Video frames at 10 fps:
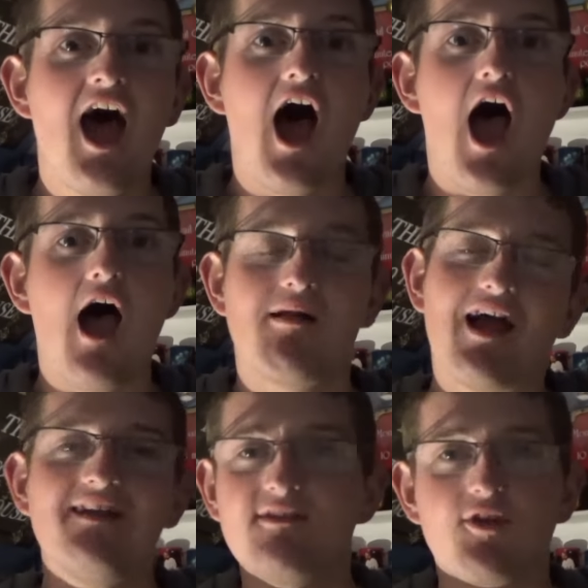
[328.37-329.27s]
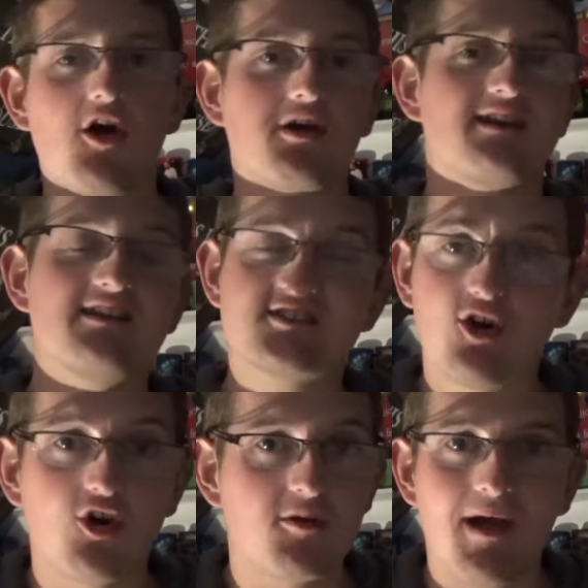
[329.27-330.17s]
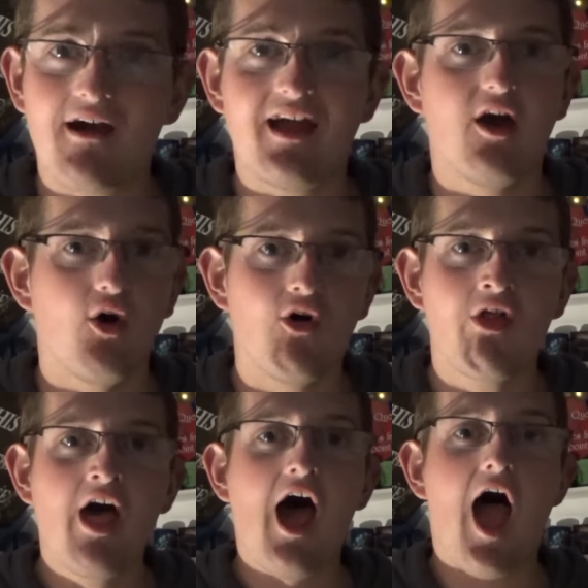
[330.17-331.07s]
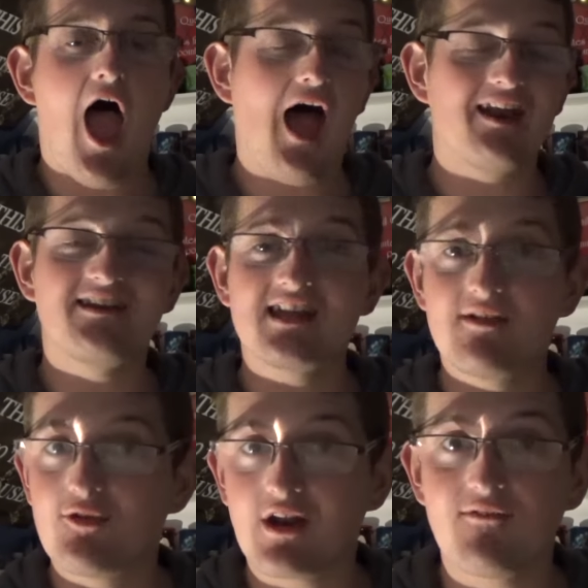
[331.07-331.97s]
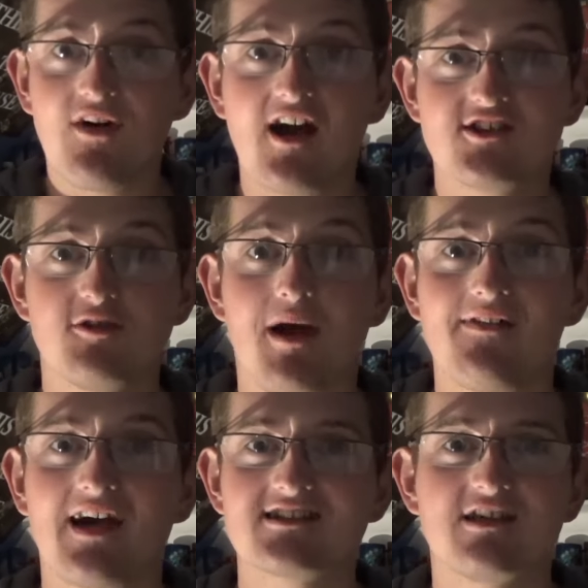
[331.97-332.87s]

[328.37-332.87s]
Uh, like in the vlog, I did talk about it all, uh, and I did give you an advisory about that.